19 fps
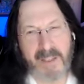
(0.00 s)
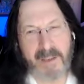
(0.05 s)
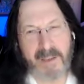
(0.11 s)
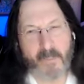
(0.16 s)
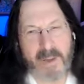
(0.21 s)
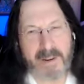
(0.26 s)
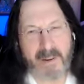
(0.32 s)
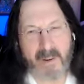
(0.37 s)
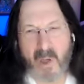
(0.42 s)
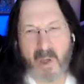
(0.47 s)

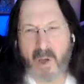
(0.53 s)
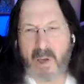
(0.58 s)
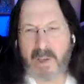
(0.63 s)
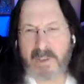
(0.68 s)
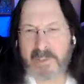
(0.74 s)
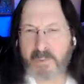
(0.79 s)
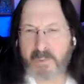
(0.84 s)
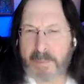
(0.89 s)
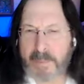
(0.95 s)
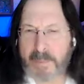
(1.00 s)
When
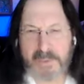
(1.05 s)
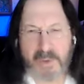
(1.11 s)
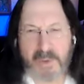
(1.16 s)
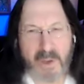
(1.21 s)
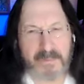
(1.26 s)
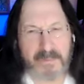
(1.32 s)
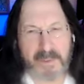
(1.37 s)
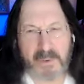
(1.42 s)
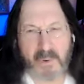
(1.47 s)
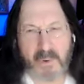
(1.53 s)
loss rips
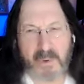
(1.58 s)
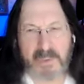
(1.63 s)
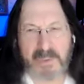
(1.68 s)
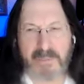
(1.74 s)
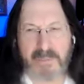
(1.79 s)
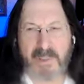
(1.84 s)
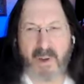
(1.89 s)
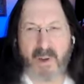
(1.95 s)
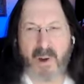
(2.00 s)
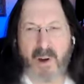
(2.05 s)
off the doors
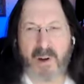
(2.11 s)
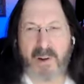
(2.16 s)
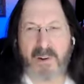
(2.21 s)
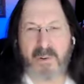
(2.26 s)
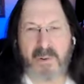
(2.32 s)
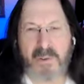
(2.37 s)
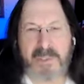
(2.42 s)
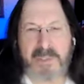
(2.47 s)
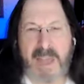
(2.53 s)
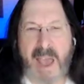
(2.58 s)
of the heart
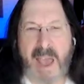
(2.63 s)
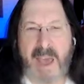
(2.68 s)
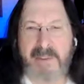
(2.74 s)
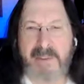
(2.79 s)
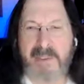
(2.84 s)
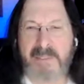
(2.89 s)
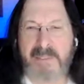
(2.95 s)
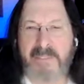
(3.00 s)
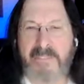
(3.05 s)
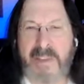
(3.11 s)
or
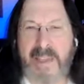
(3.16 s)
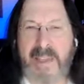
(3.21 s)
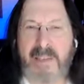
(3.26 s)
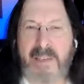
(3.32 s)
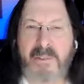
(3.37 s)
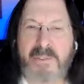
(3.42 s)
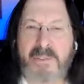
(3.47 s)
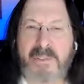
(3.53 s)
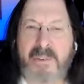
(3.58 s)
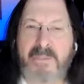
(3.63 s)
sadness
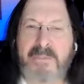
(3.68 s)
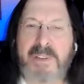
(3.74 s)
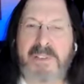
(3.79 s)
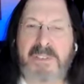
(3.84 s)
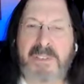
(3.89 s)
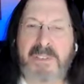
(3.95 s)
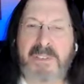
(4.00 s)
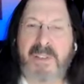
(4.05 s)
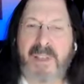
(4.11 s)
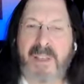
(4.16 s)
veils your
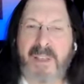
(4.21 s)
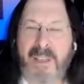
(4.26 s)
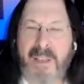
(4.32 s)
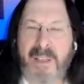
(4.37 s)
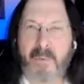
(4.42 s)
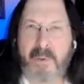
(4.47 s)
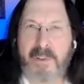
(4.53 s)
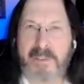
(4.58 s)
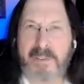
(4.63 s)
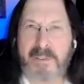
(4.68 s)
vision
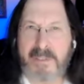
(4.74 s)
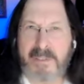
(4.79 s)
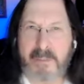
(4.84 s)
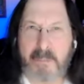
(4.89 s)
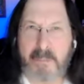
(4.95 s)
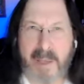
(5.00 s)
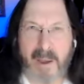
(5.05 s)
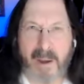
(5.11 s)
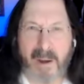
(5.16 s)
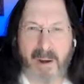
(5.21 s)
with
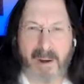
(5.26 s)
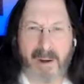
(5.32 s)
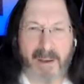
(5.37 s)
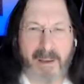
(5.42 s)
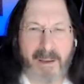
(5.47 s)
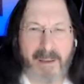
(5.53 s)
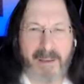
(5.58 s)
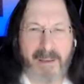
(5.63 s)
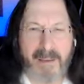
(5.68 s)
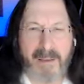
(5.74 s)
despair,
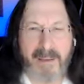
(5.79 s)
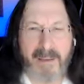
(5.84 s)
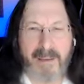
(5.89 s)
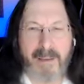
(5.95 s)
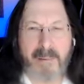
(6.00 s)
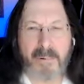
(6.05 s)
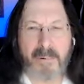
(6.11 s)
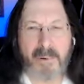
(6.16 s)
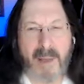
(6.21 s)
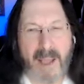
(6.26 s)

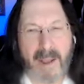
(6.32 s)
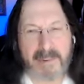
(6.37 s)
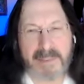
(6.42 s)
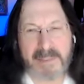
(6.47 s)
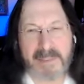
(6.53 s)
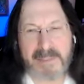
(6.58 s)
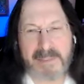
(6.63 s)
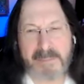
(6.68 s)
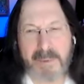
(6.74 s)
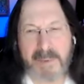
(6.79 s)

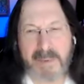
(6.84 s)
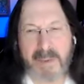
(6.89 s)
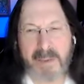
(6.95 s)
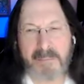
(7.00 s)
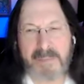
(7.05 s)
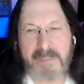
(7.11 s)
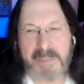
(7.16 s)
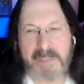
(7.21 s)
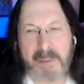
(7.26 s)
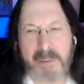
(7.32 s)
practice
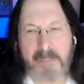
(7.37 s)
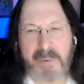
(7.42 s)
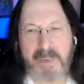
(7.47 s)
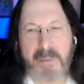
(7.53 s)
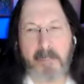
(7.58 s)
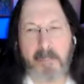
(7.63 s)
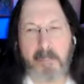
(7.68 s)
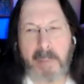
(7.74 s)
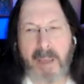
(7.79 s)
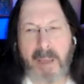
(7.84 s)
becomes simply
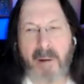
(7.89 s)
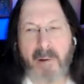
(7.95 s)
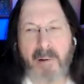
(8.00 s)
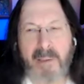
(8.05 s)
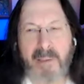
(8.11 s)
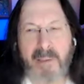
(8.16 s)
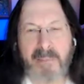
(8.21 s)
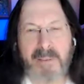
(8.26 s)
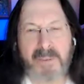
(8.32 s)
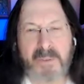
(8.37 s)

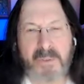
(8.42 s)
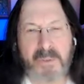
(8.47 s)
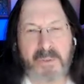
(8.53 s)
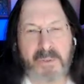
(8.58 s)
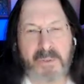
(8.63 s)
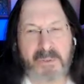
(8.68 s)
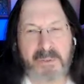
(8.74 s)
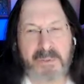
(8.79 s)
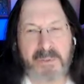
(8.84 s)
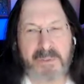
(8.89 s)
bearing the
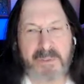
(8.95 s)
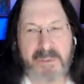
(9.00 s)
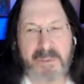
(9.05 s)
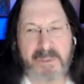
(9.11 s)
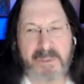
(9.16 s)
truth.